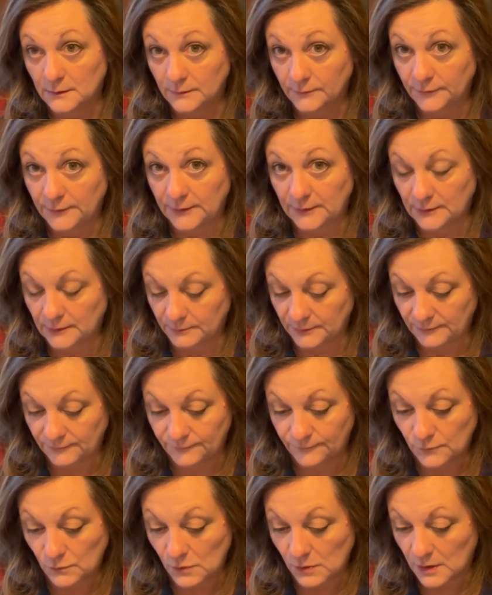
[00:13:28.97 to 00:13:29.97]
the year
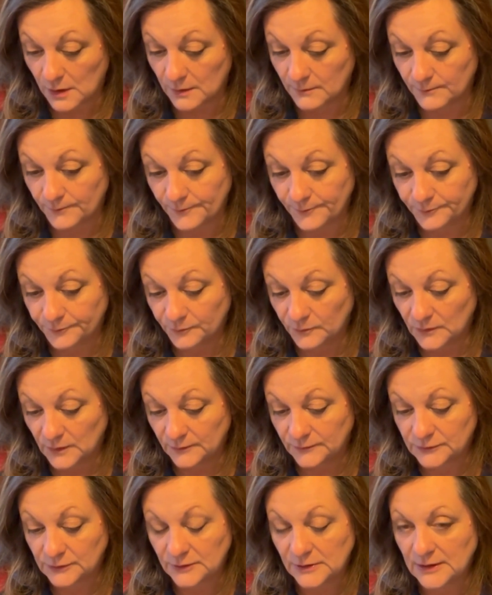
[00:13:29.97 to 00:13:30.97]
before.
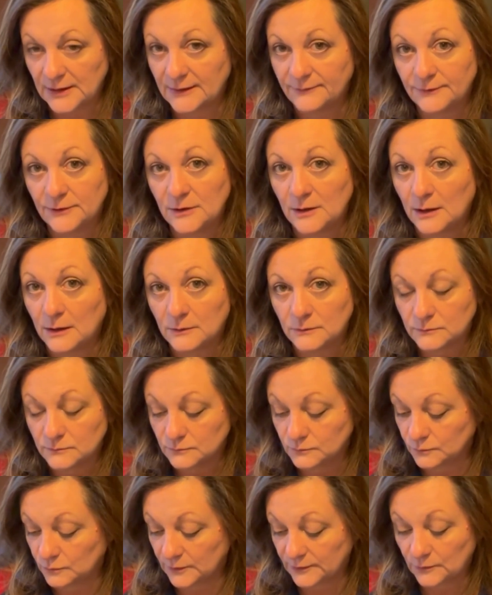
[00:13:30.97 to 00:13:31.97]
So you never know
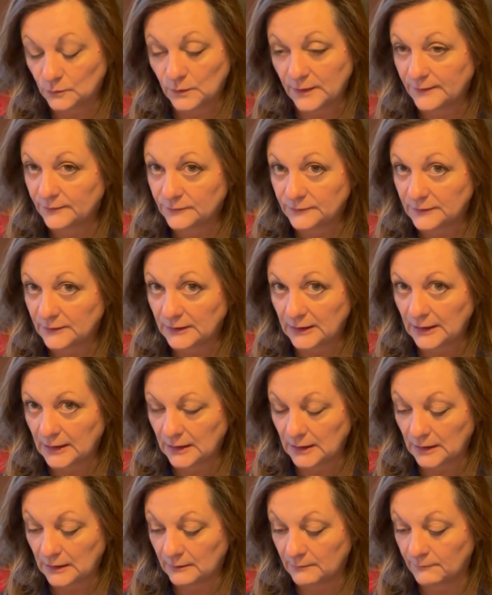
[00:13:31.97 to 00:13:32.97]
when the weather's going to
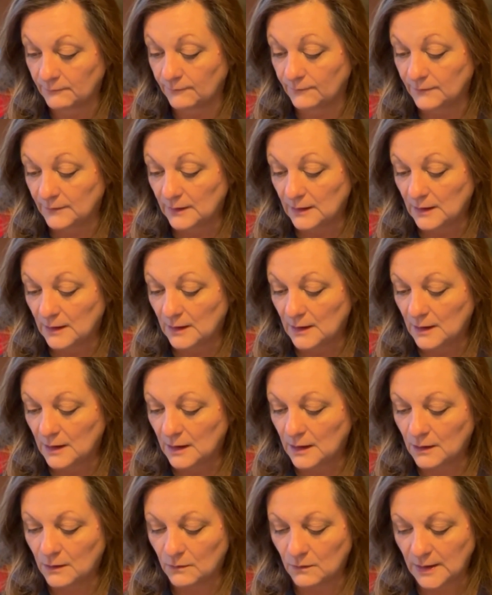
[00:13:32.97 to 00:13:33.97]
get you.
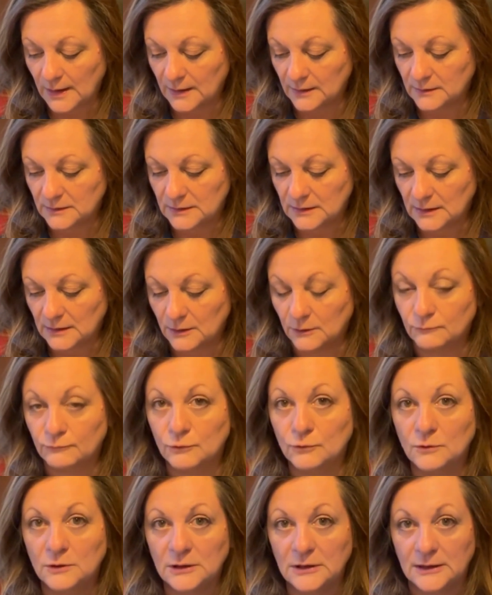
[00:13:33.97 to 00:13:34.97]
Oh, and
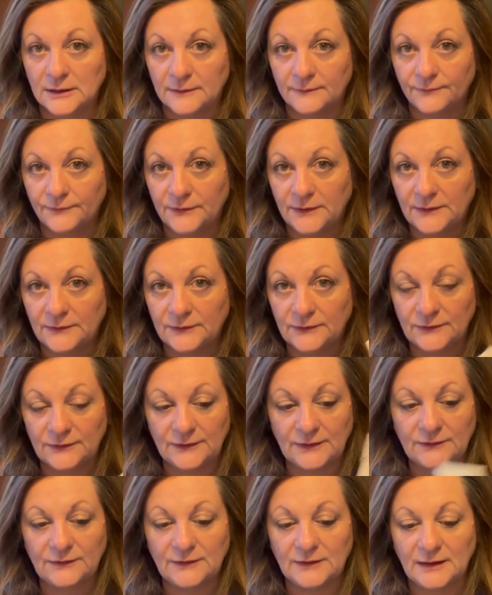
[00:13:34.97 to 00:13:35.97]
arugula. These are
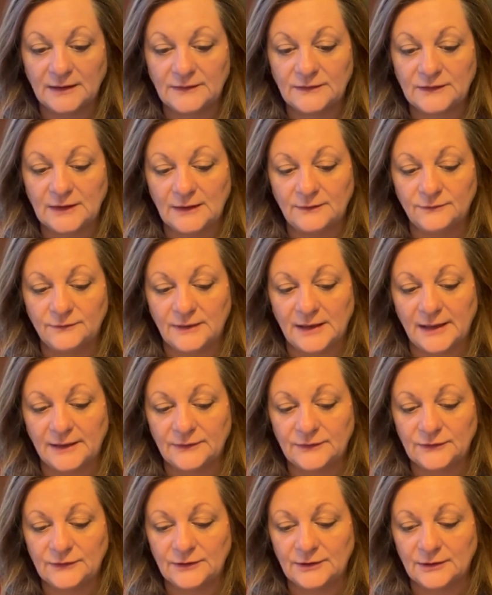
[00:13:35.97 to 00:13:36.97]
seeds that I saved
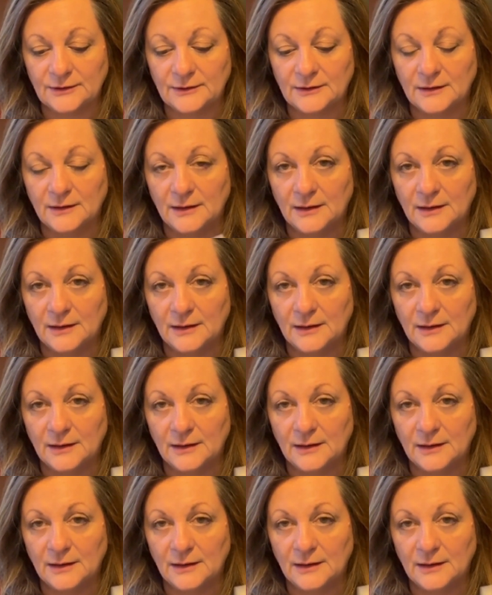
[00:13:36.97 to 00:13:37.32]
last year.